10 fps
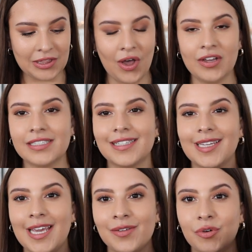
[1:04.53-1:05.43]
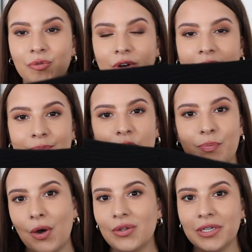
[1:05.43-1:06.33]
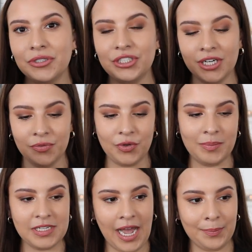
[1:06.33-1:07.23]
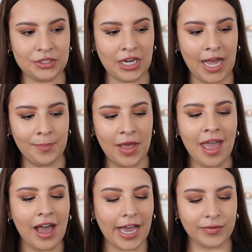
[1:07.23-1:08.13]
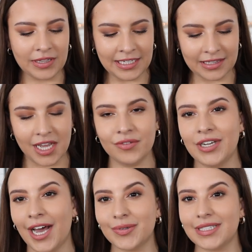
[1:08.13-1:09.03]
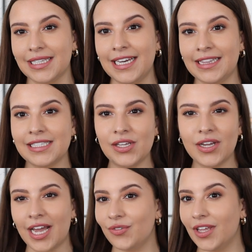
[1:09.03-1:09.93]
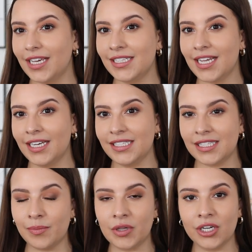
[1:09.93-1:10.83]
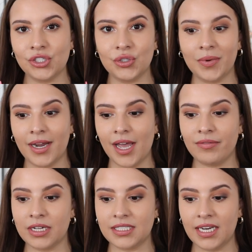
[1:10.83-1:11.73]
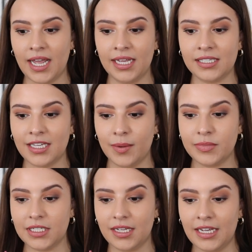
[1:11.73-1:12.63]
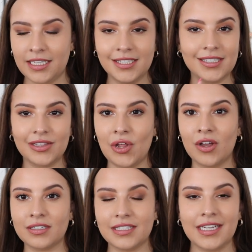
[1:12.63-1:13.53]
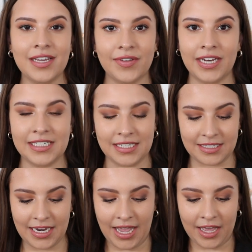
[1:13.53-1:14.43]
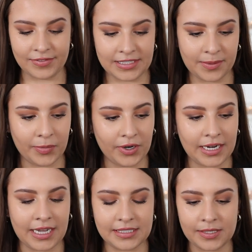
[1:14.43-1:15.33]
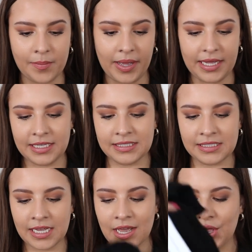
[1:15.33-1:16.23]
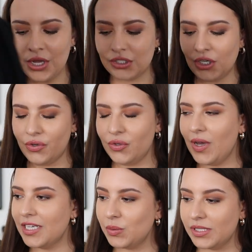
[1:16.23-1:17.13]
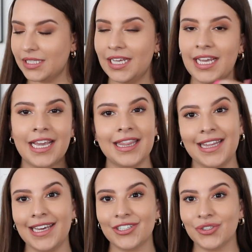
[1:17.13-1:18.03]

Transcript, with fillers: long sleeve ribbed polo shirt from Topshop. I really loved how sleek this looked. I feel like it's kind of similar to what I have on today, except it's long sleeve and it doesn't have a zipper it has some buttons so you guys will see in the